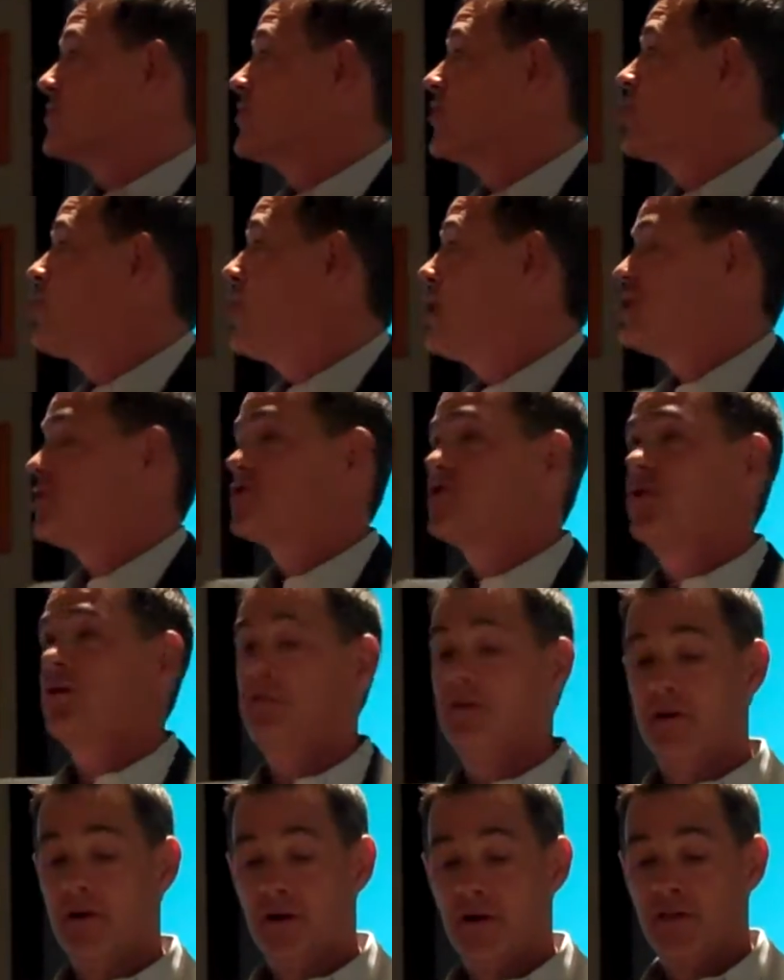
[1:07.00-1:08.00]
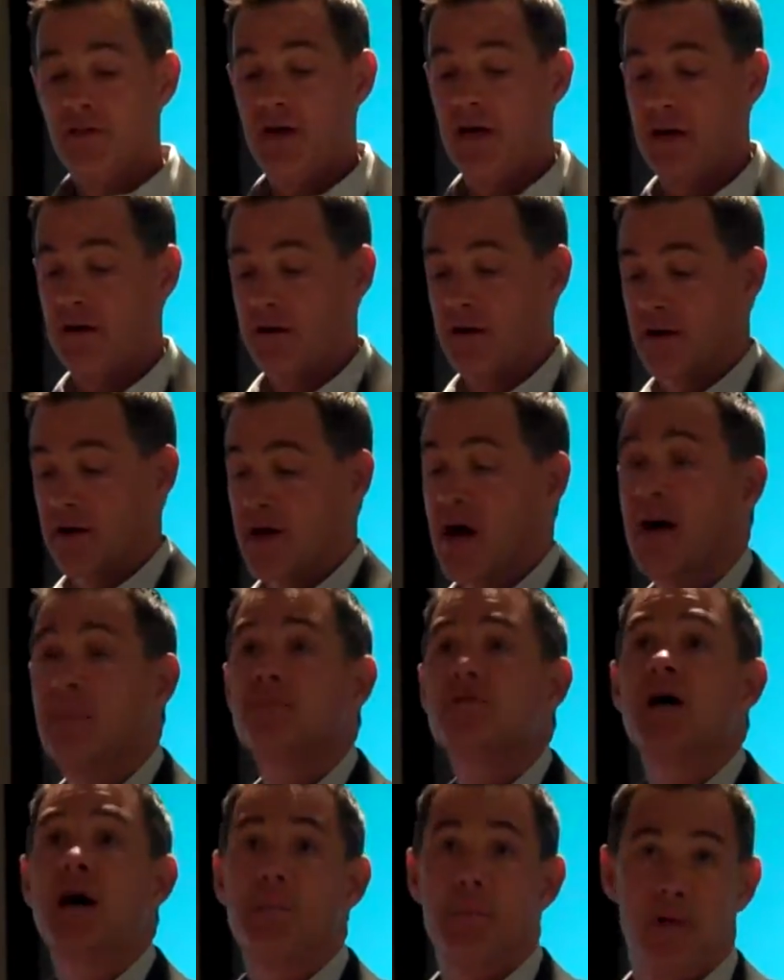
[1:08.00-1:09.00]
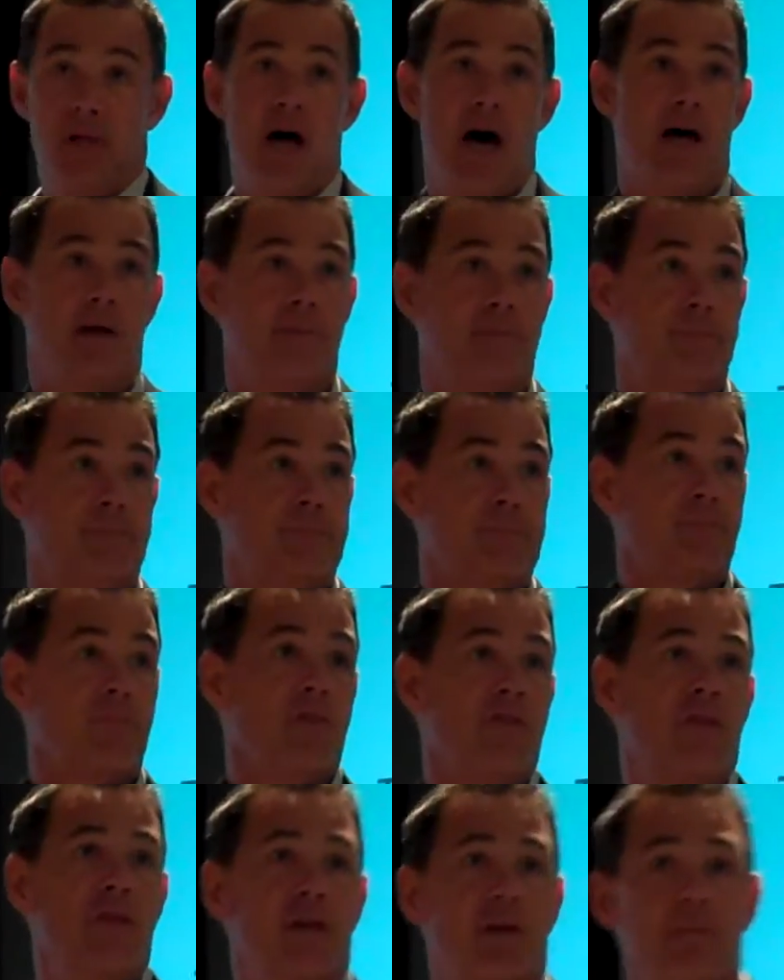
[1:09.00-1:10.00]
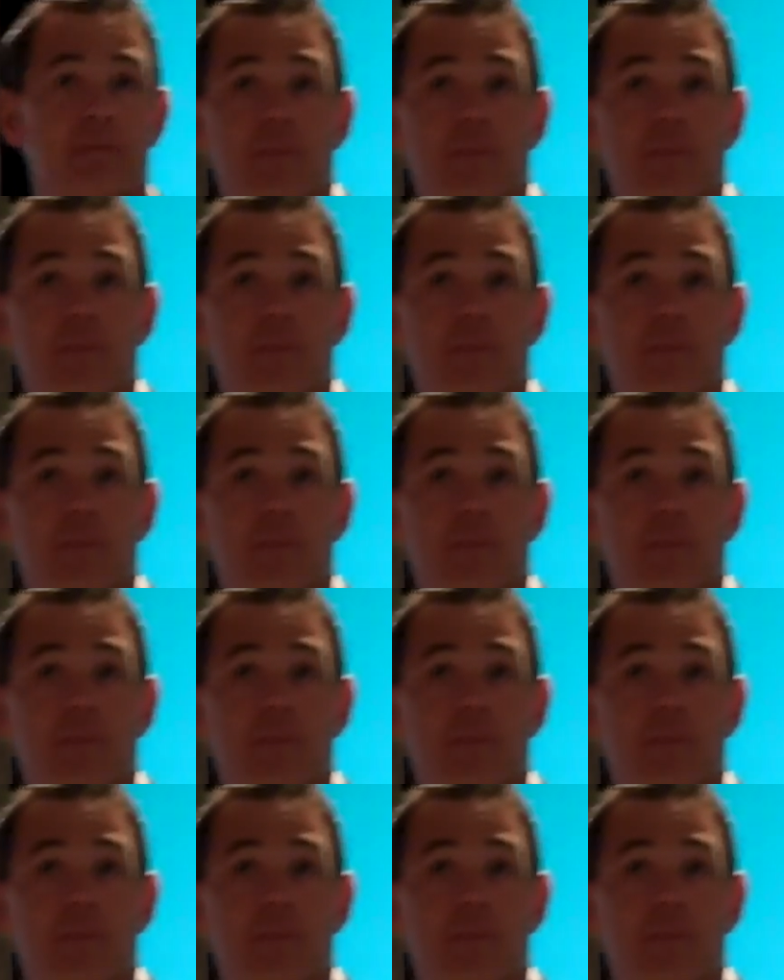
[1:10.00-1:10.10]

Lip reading: the question that comes up a lot, that